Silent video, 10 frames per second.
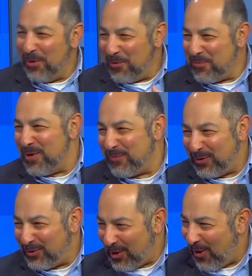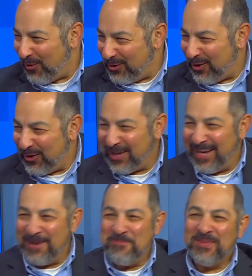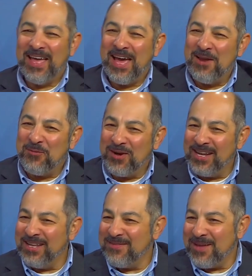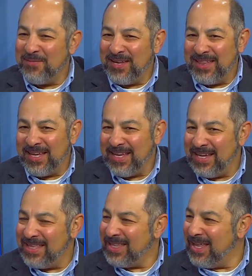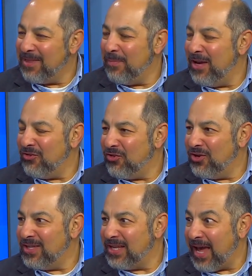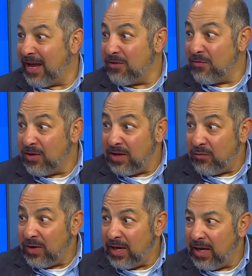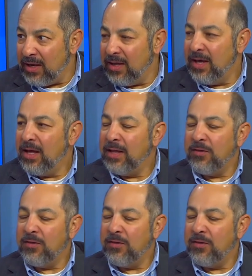most people don't, okay? And if we're going to leave something to the kids, let's make sure it's tax-free if we can.